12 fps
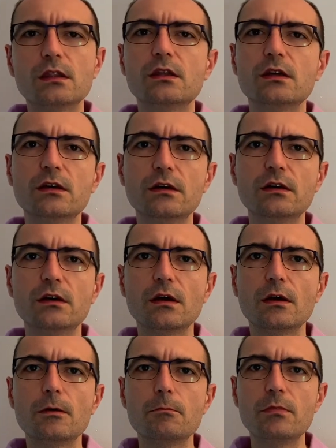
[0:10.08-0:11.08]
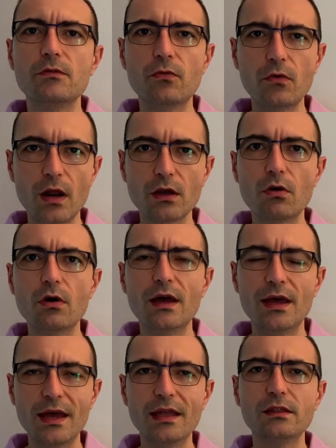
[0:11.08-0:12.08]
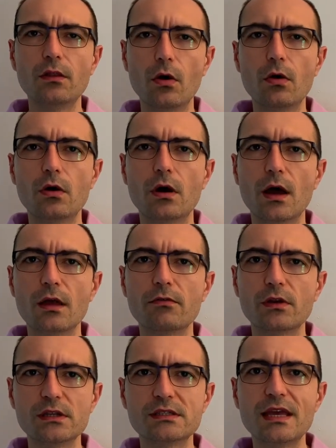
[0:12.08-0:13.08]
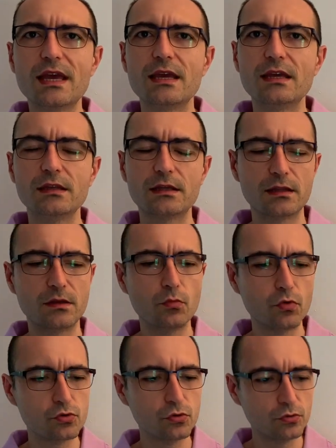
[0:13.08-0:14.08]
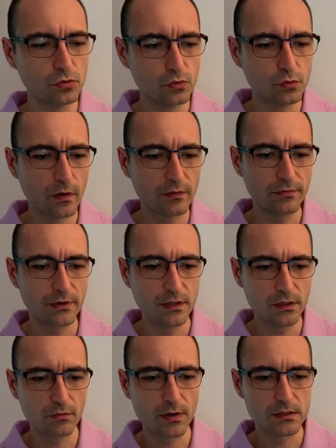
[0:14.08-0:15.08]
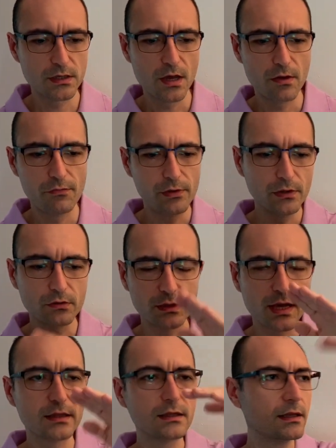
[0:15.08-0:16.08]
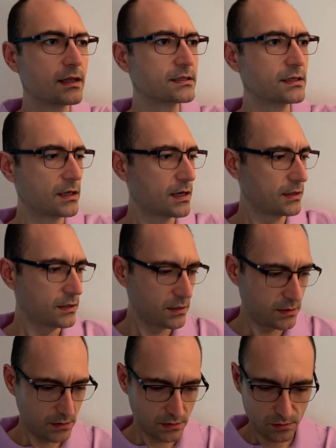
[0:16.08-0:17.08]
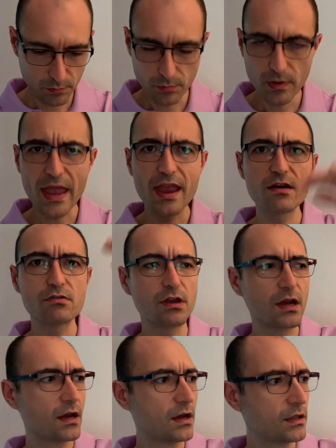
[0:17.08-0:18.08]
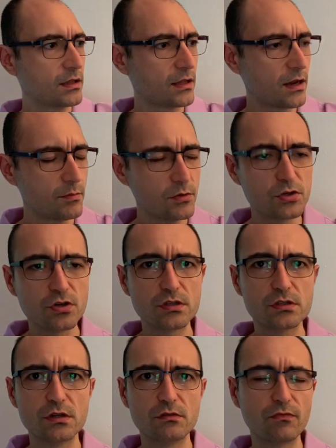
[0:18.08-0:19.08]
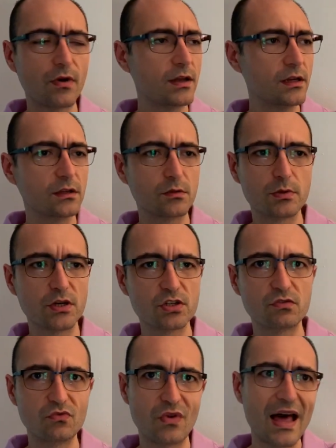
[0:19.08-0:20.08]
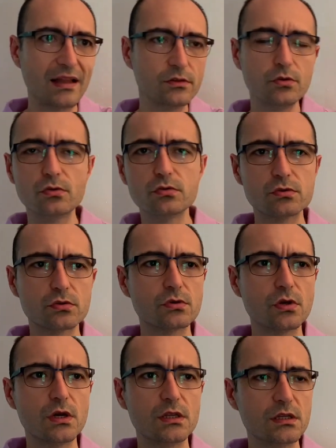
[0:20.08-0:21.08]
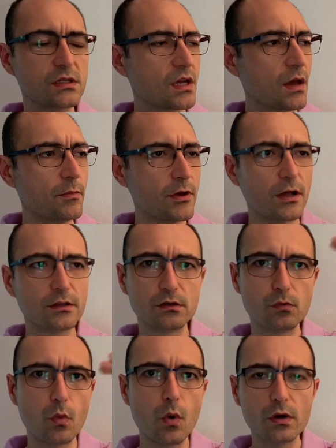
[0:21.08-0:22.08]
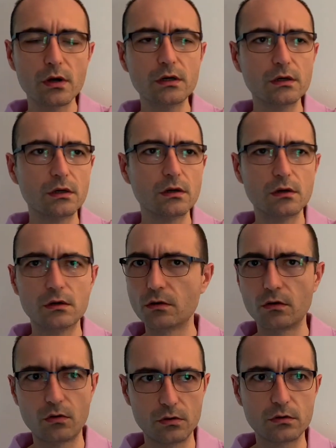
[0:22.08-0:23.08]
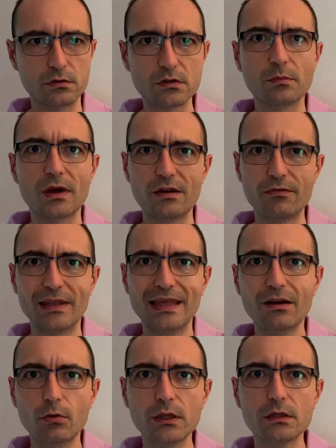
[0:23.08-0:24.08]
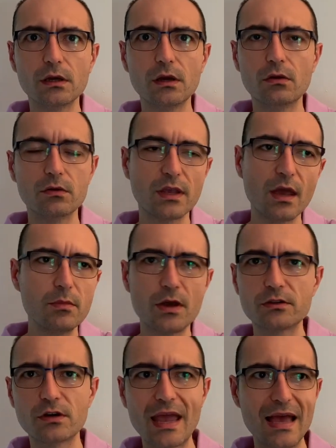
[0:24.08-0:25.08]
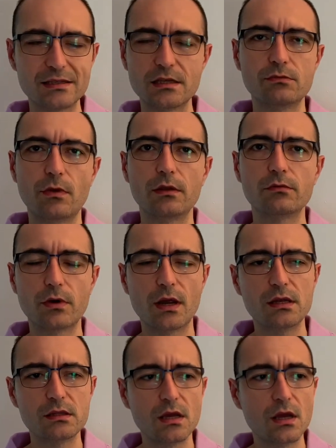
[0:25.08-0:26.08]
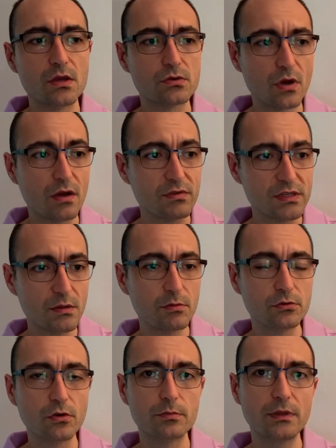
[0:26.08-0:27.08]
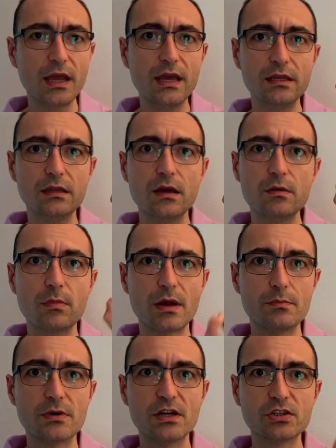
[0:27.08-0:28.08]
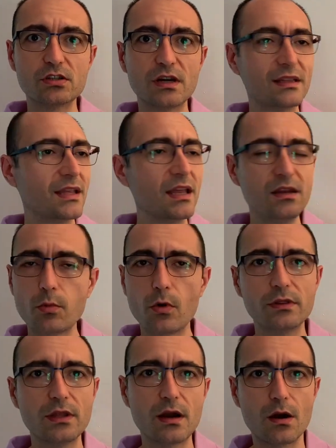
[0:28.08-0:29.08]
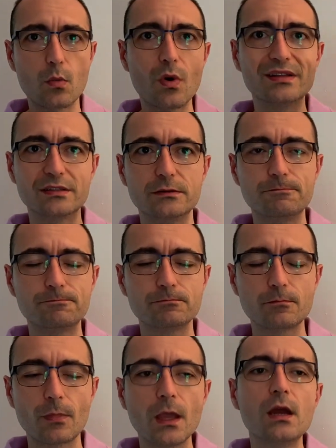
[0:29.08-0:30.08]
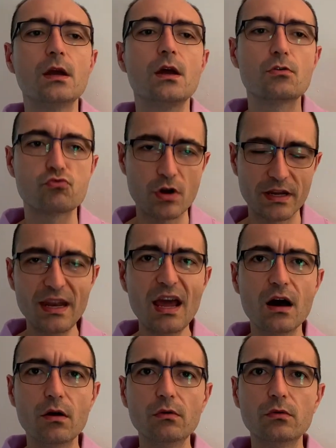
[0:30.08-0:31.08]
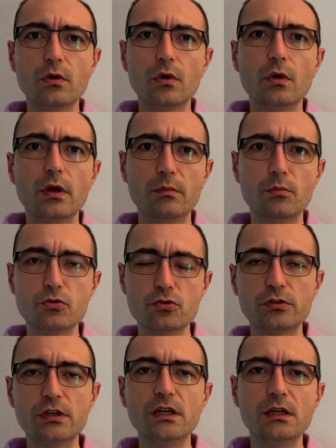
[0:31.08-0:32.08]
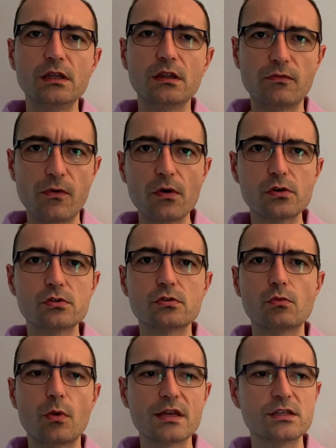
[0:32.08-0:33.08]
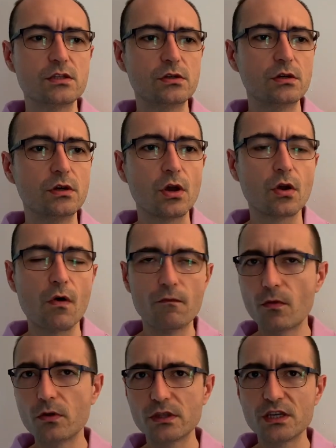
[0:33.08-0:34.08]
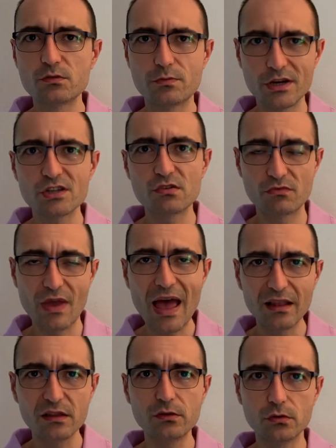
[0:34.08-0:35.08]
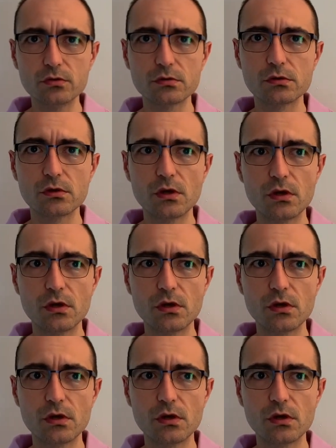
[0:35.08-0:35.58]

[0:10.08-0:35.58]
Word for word: The, before I go ahead though, I want to say that in module two what we did was we looked at, let's say that this is the area that I'm interested in finding the pressure values. This can be under water or some kind of a liquid, or it can be under gas as well, right? So I was able to obtain my pressure at any point that I want. Right now, in module three, the focus was to convert these pressure values